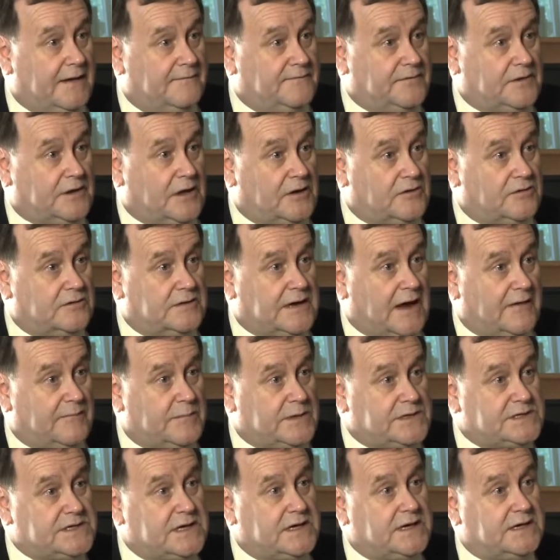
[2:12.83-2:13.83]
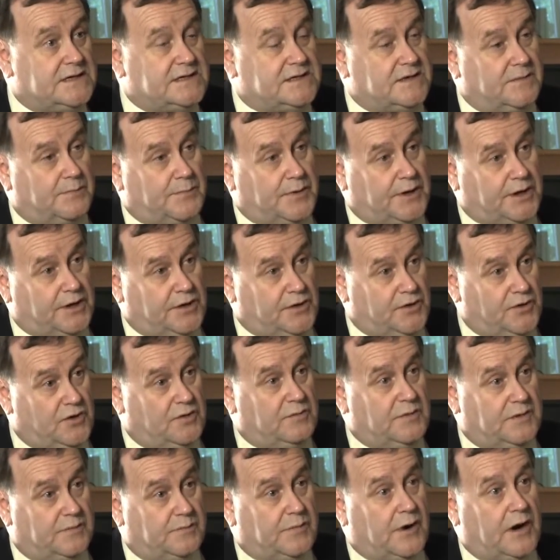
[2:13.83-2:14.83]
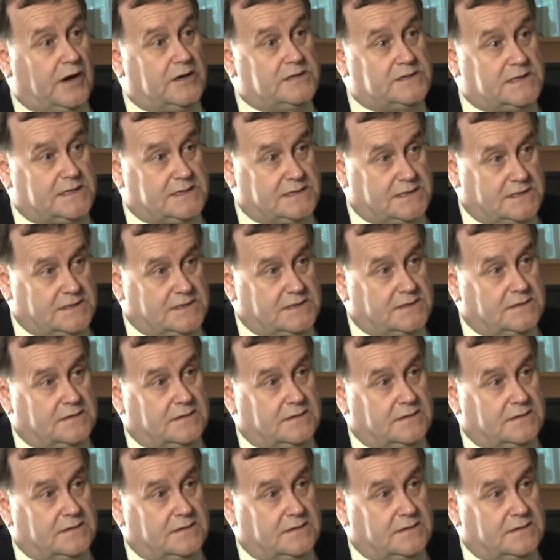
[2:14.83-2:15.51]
for local governments is the procurement processes.